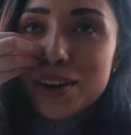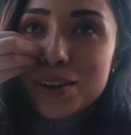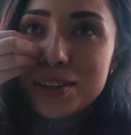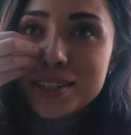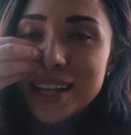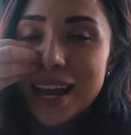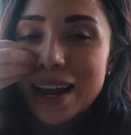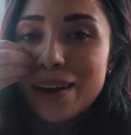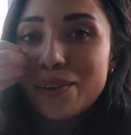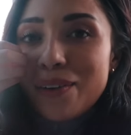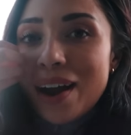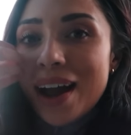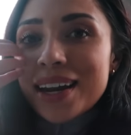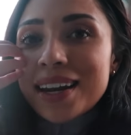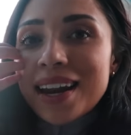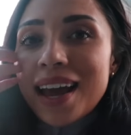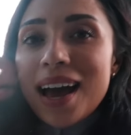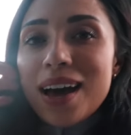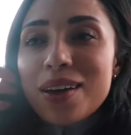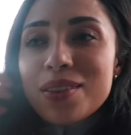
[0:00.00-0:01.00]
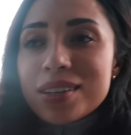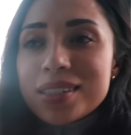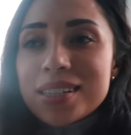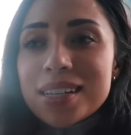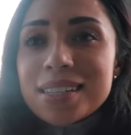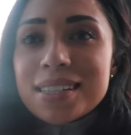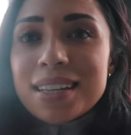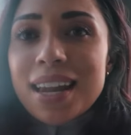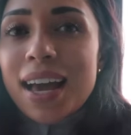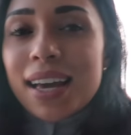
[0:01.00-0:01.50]
it looks like right now. This
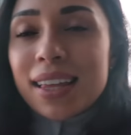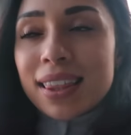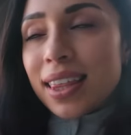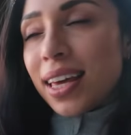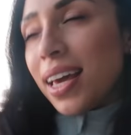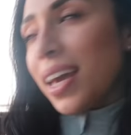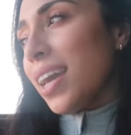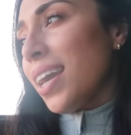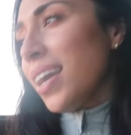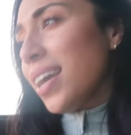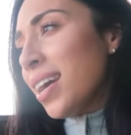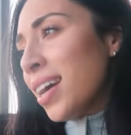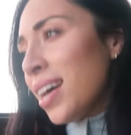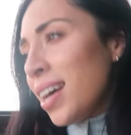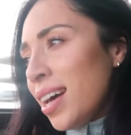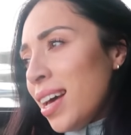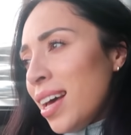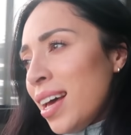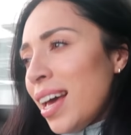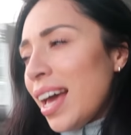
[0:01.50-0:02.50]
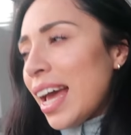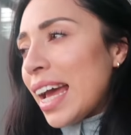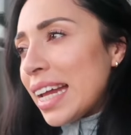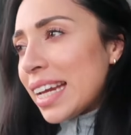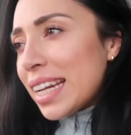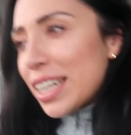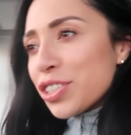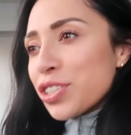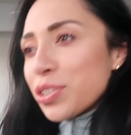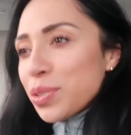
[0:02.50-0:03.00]
is like the
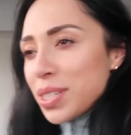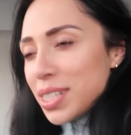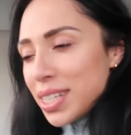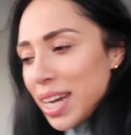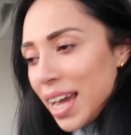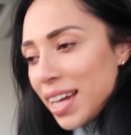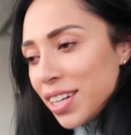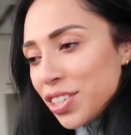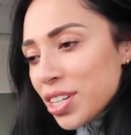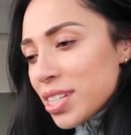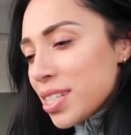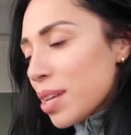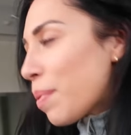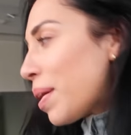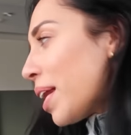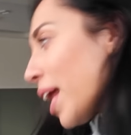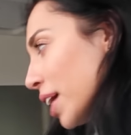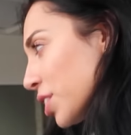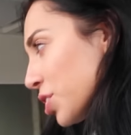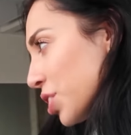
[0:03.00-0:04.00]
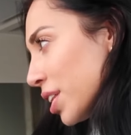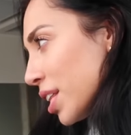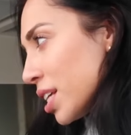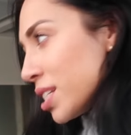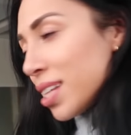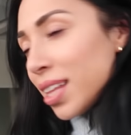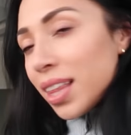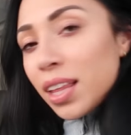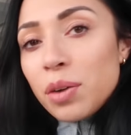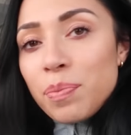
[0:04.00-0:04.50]
initial stages. I mean, actually
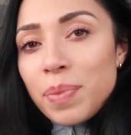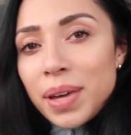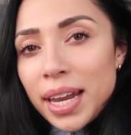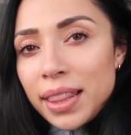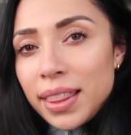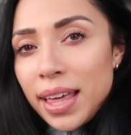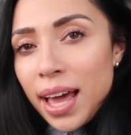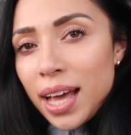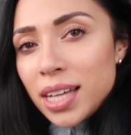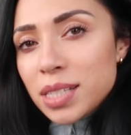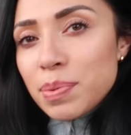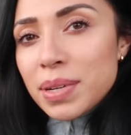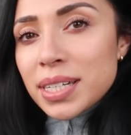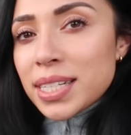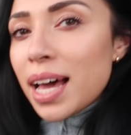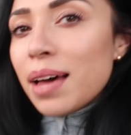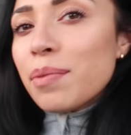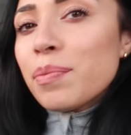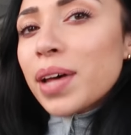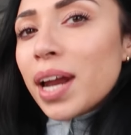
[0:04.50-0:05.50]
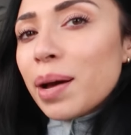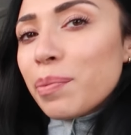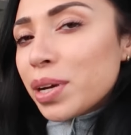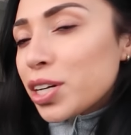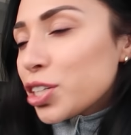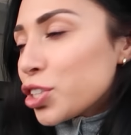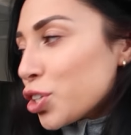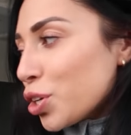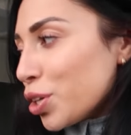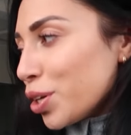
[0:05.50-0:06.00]
there's a little bit that has been done, but I'm
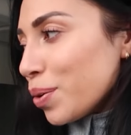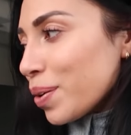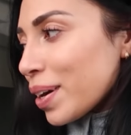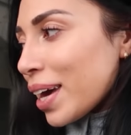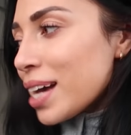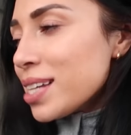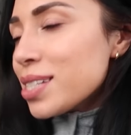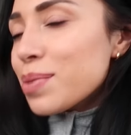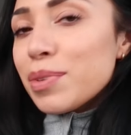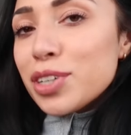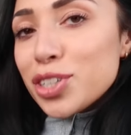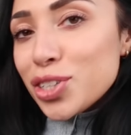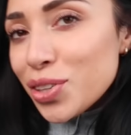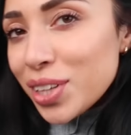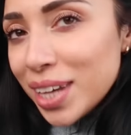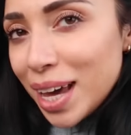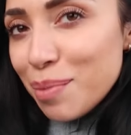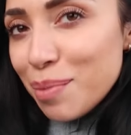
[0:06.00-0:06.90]
gonna show you, okay? So I'm gonna turn the